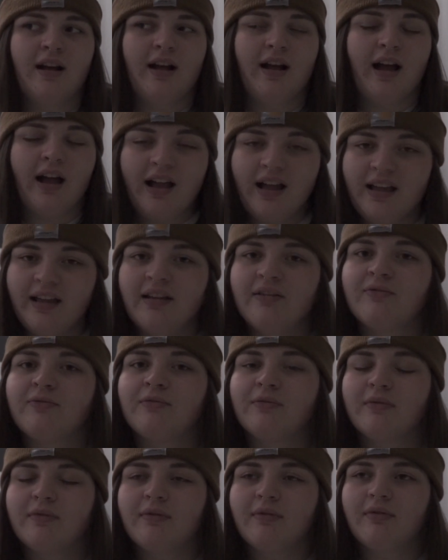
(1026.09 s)
I
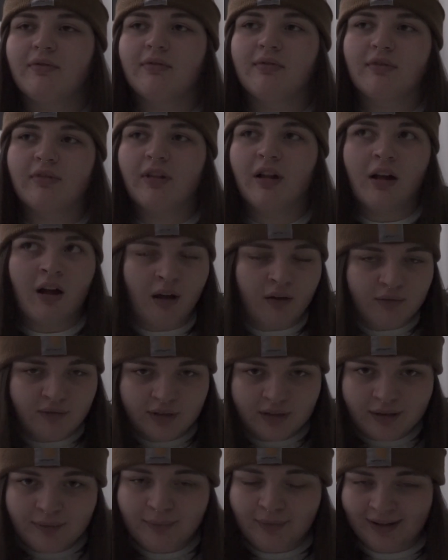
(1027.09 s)
have
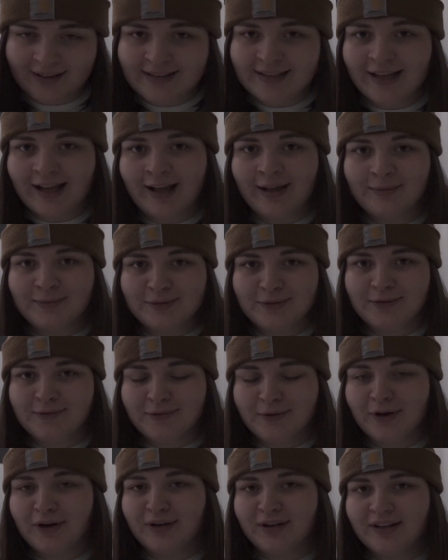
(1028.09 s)
loved my time so
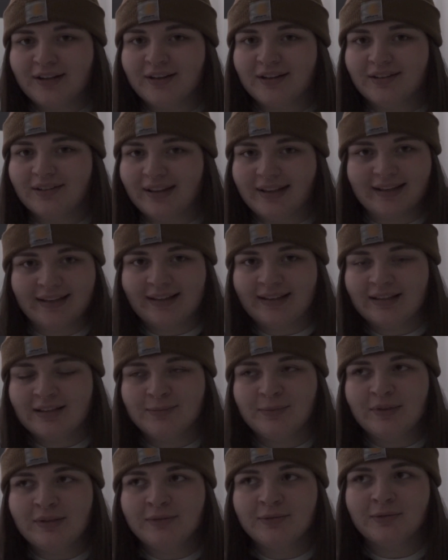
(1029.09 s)
far here. Like it's
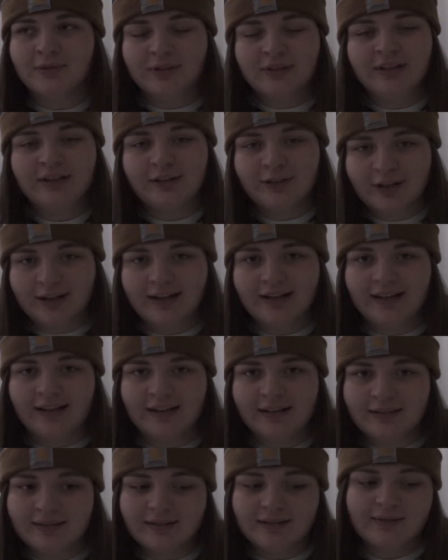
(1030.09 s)
been really great,
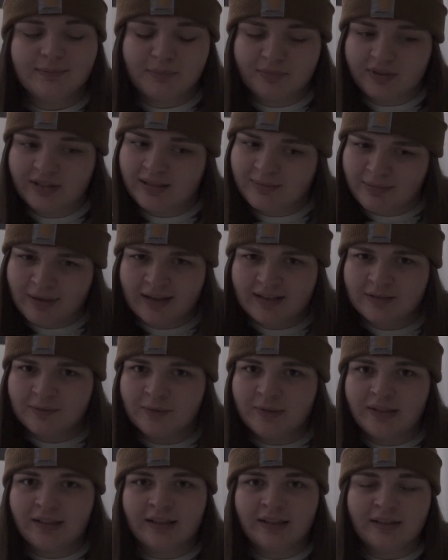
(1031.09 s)
and this past
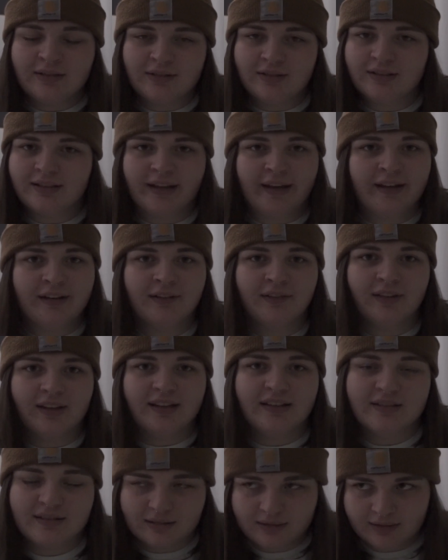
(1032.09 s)
weekend just kind of
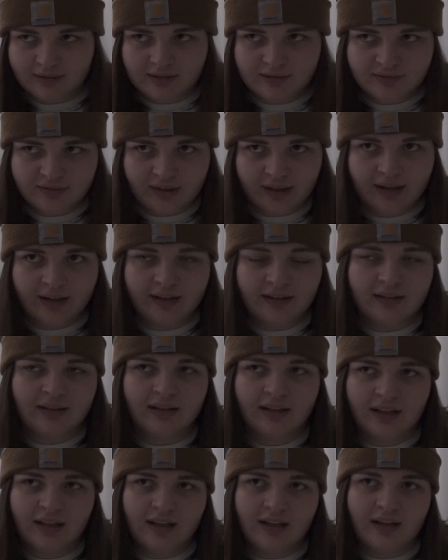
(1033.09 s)
like solidified
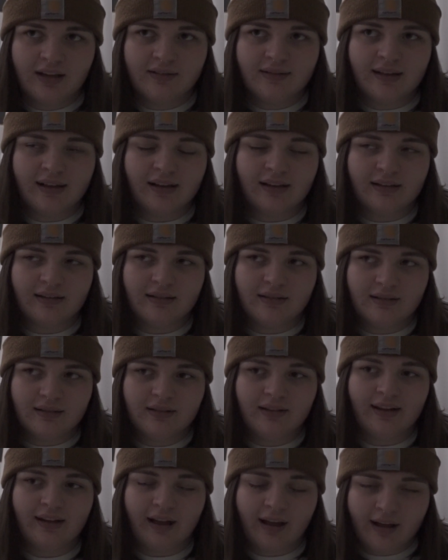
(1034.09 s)
that
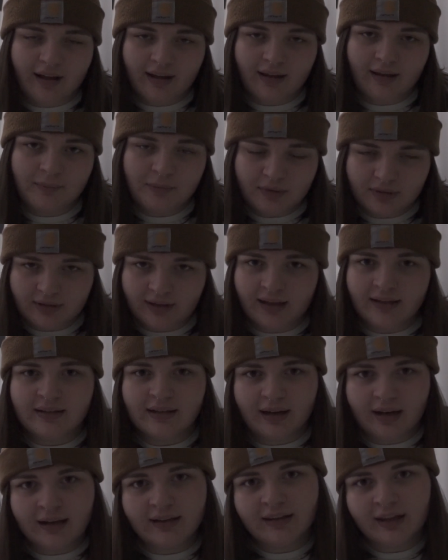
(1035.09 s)
like I am glad
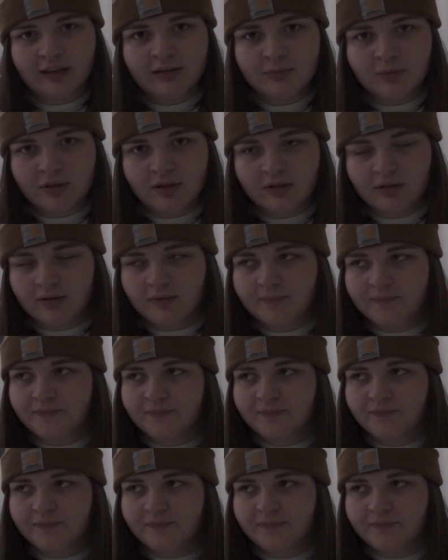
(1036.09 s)
that I came here.